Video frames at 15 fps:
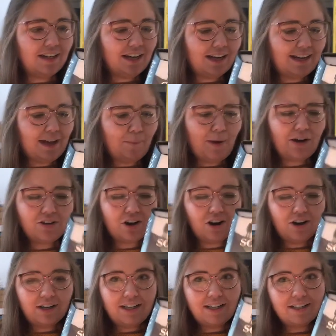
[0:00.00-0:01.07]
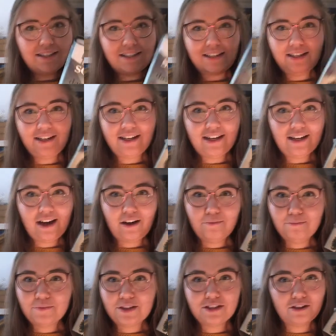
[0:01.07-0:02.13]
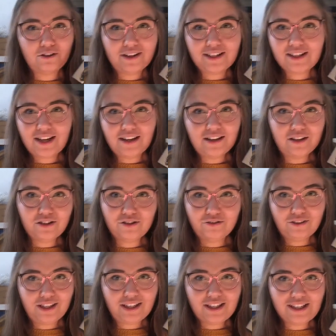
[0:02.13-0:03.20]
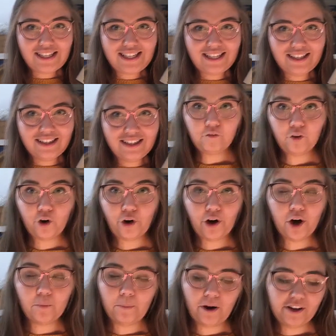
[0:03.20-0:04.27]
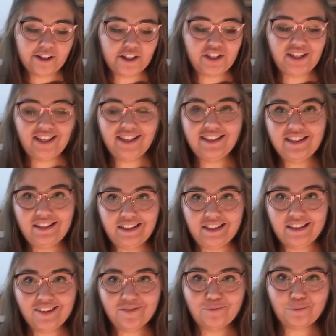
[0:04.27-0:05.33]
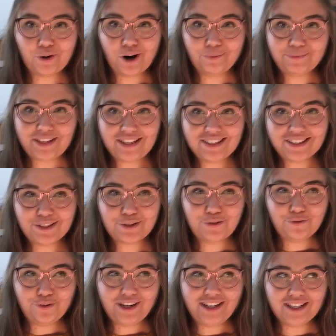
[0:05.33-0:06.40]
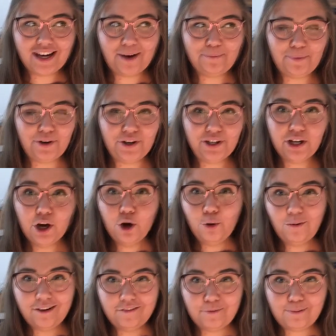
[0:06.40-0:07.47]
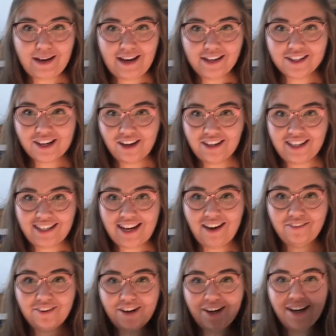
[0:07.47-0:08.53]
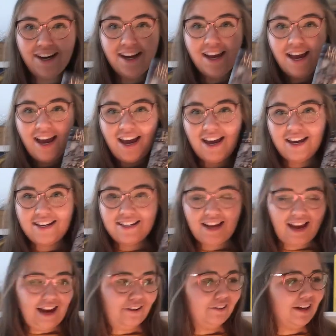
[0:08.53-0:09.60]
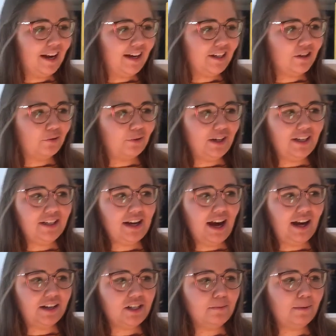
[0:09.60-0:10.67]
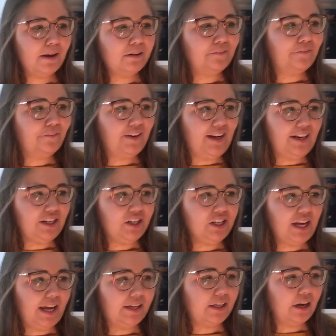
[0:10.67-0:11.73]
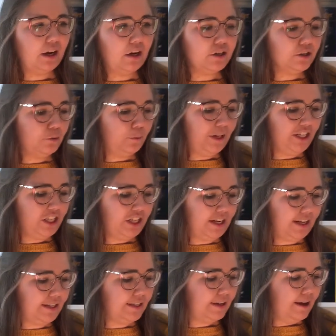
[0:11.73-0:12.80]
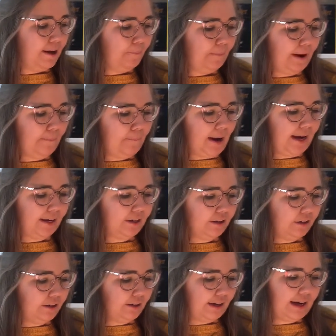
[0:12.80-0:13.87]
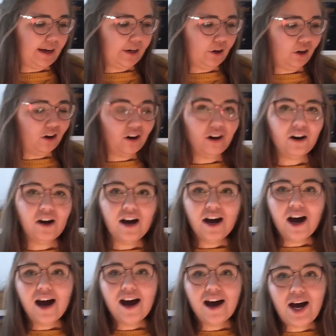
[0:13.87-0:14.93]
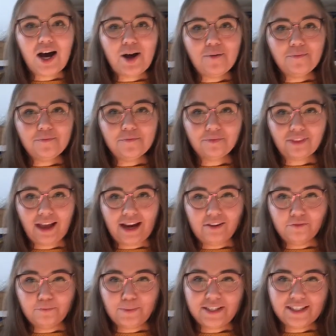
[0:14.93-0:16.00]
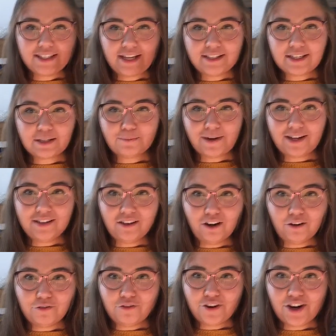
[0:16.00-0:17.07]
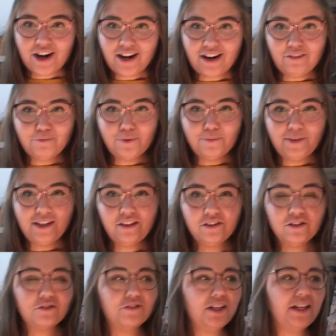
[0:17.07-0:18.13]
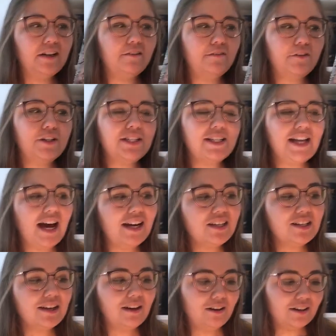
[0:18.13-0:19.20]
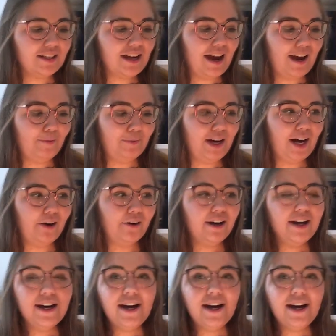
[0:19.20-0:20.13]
It came out earlier this year and I'm so excited to read it. For Herbology, the prompt is to read a book with a plant on the cover, and I would like to read Archibald Finch and the Lost Witches by Michael Gaillon. I've been sent this by the author and I've been meaning to read it for such a long time now.